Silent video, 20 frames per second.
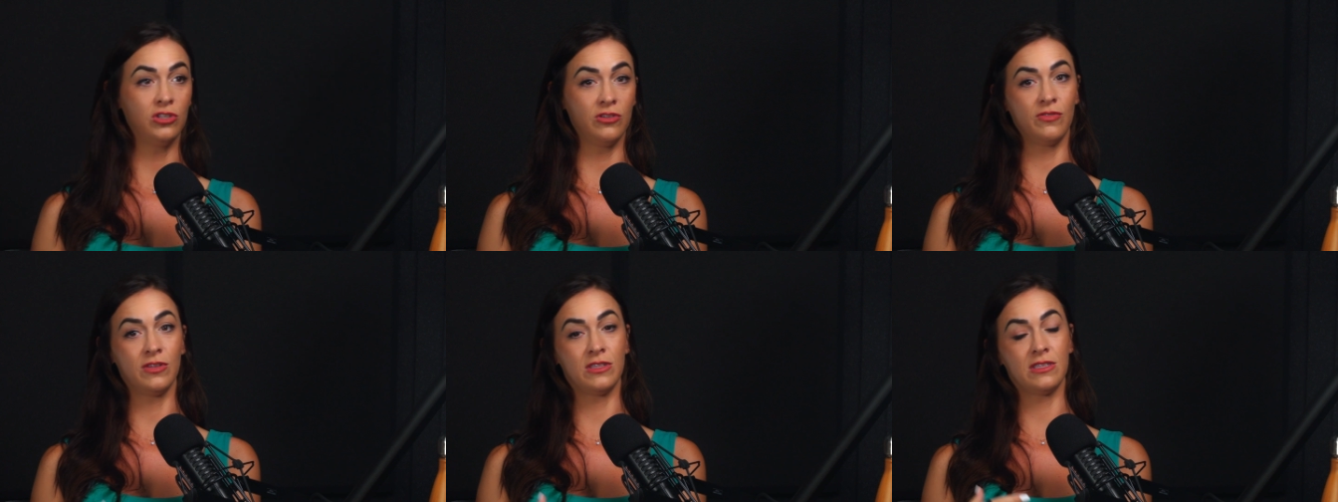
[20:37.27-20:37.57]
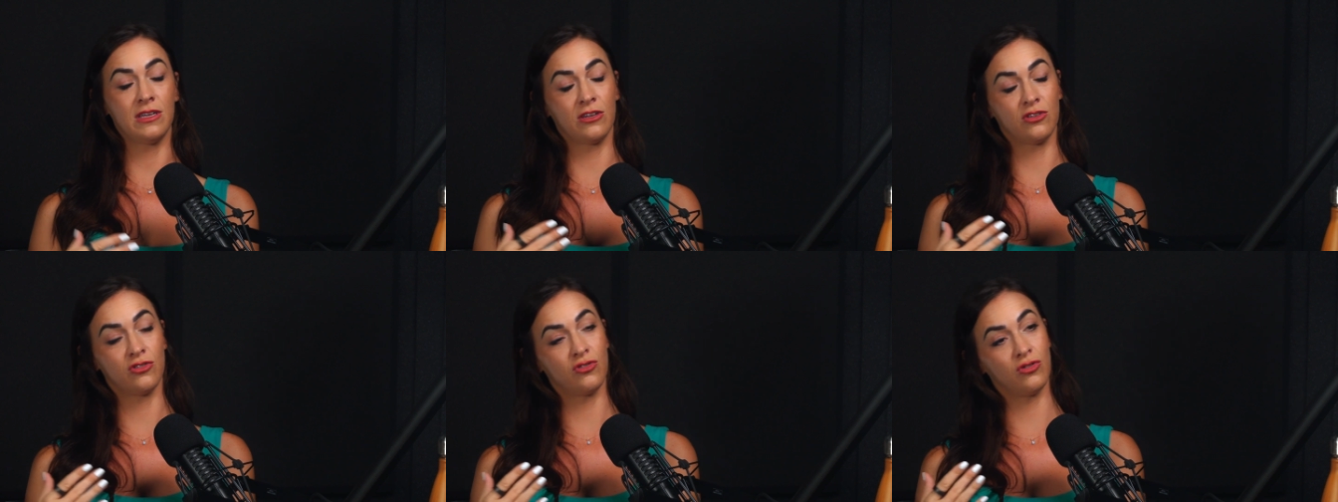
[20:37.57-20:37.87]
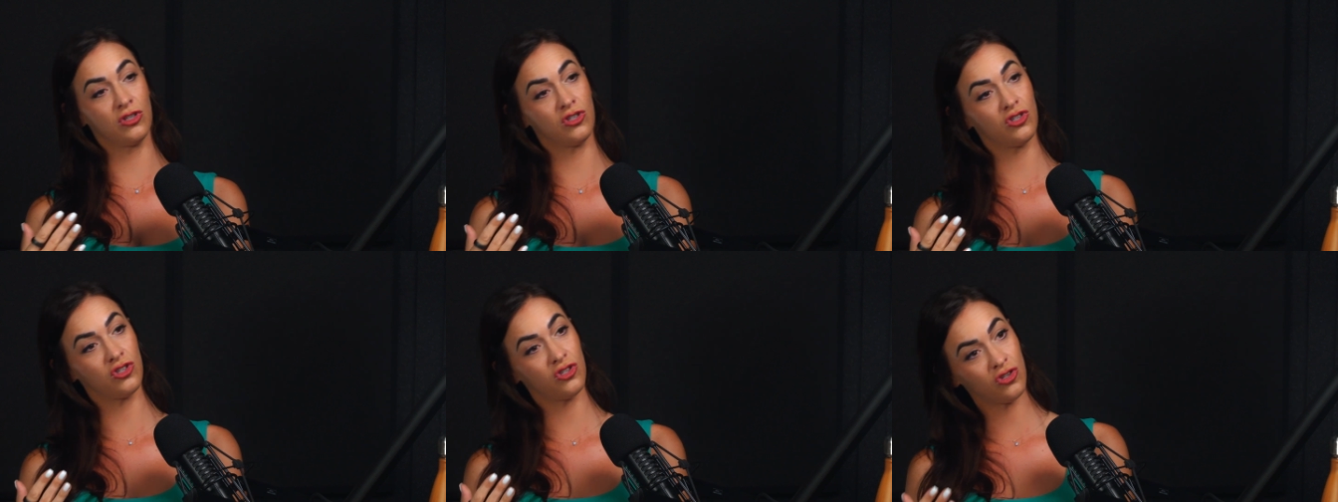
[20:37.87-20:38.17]
If it's extra
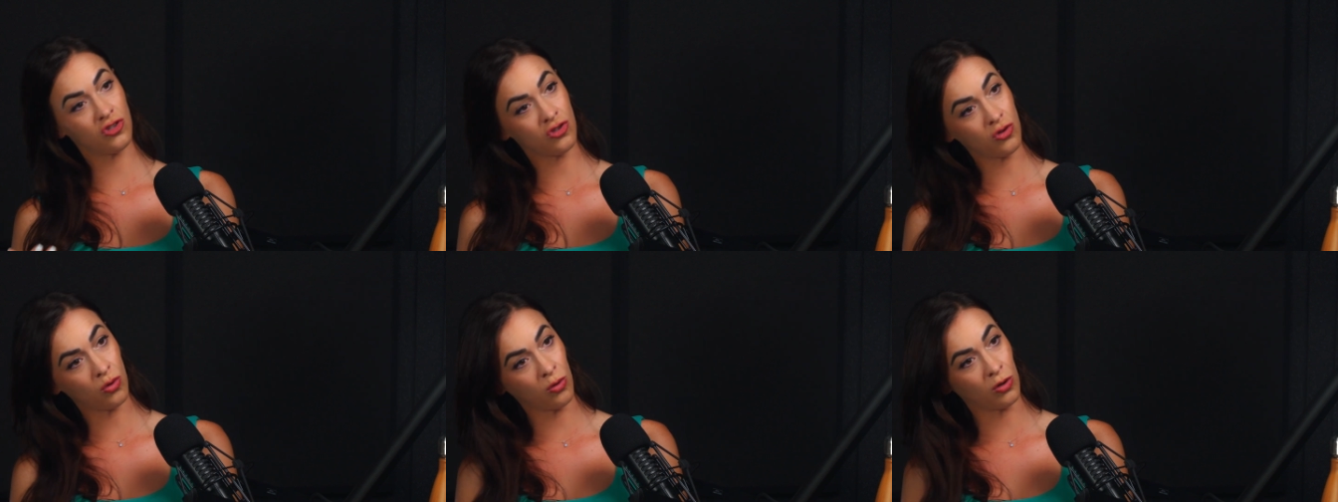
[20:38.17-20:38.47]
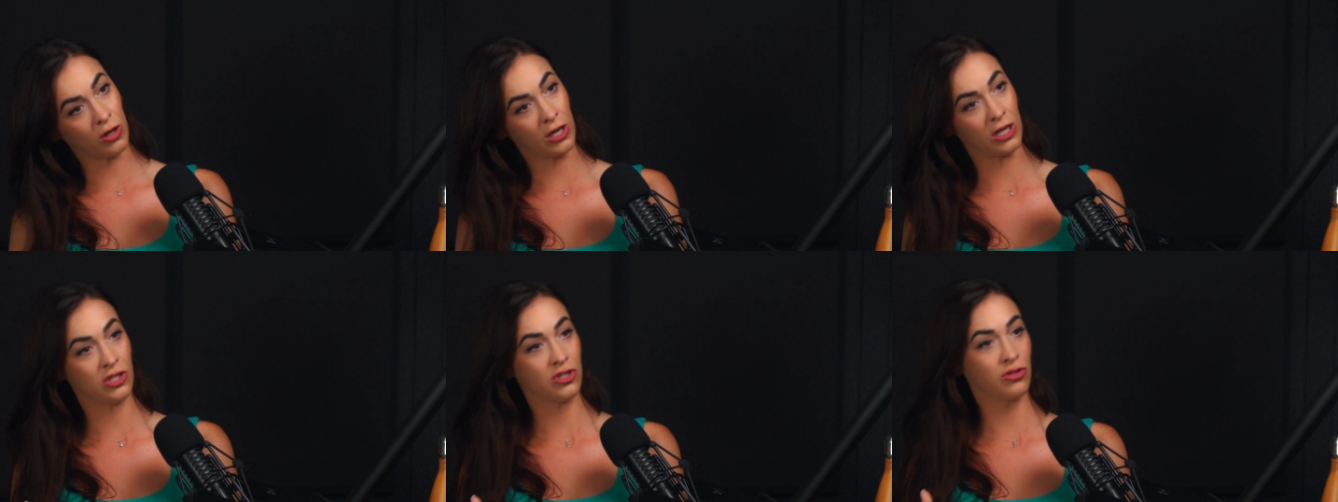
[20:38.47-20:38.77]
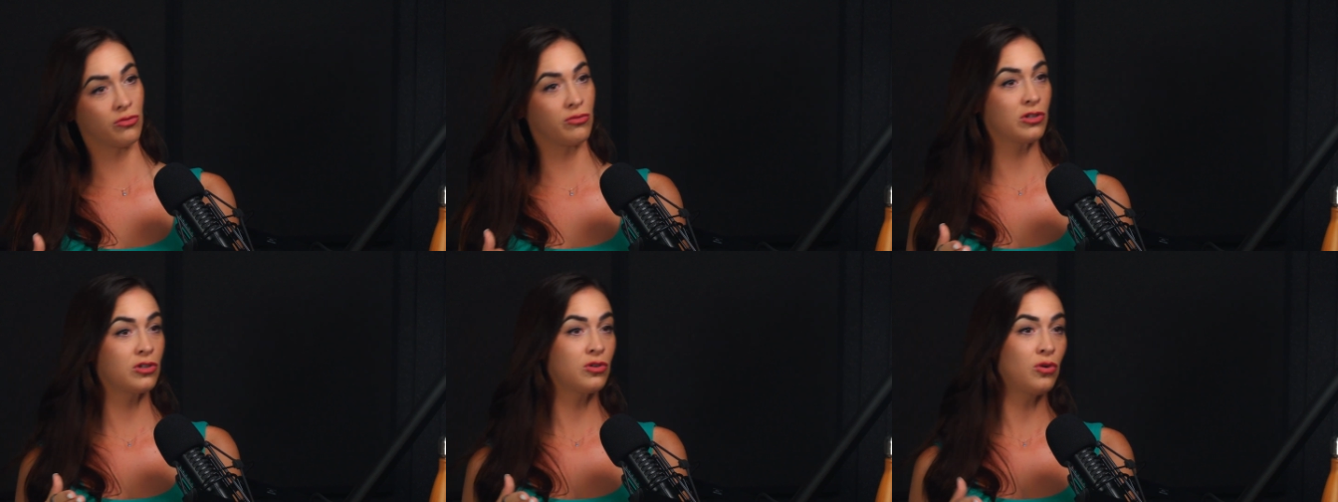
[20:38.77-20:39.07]
storage
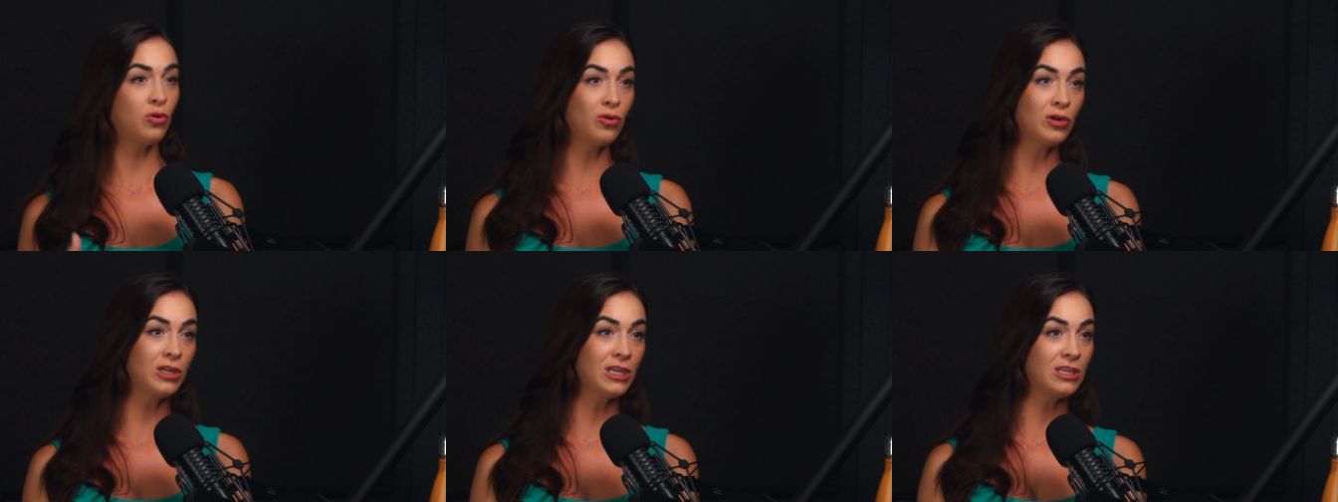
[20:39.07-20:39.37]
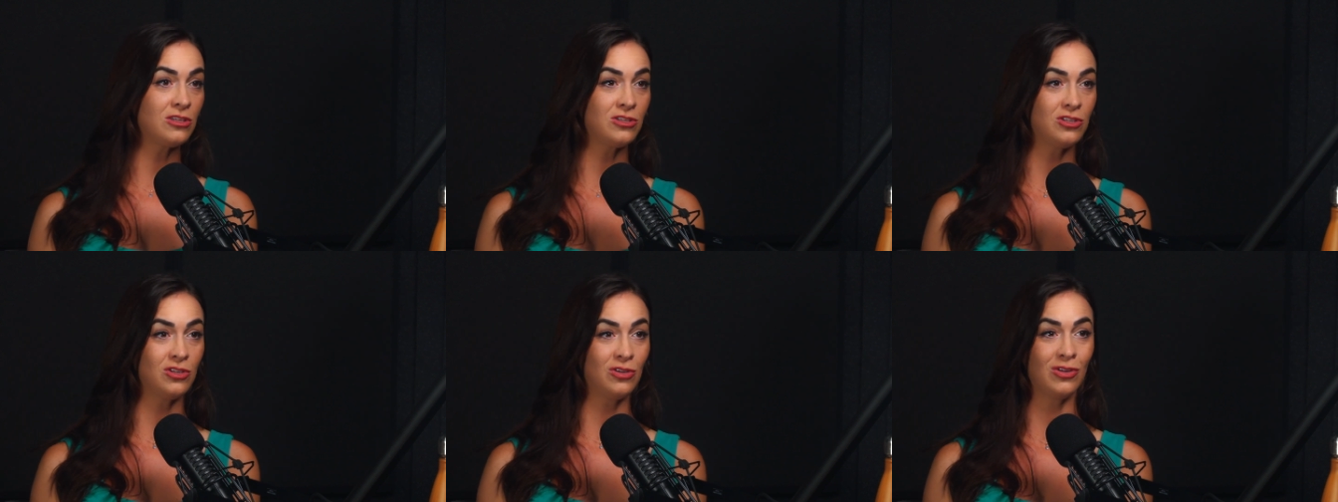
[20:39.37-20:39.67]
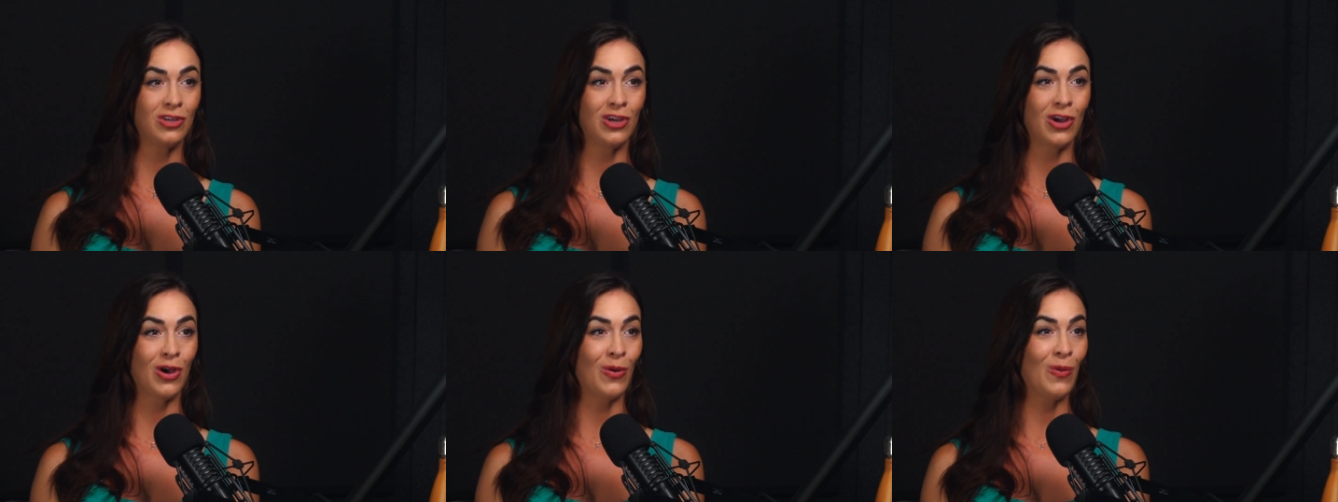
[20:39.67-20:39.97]
or recording
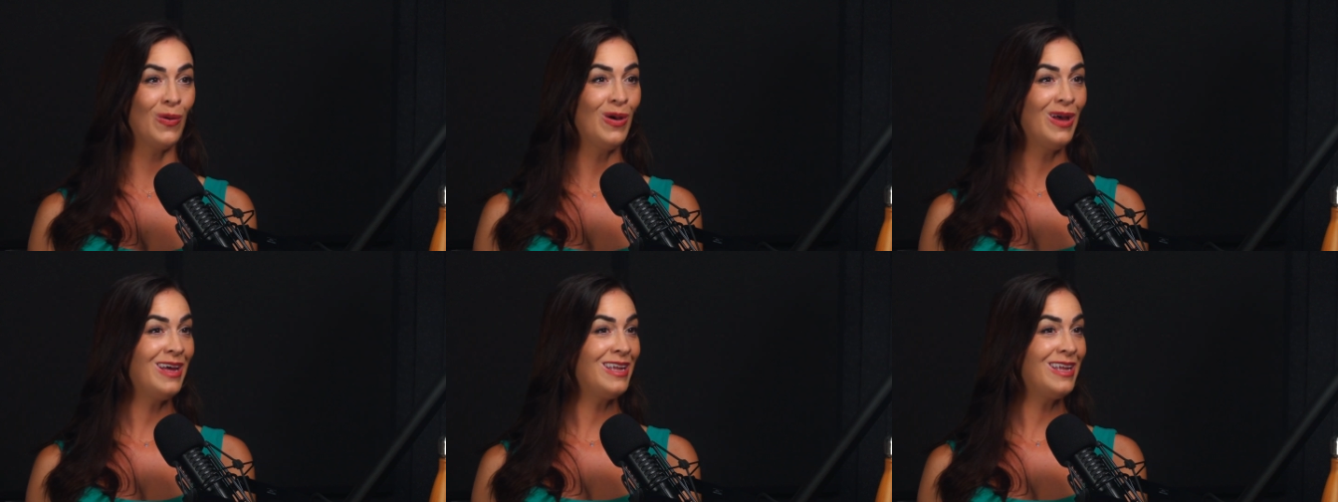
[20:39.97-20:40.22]
studio,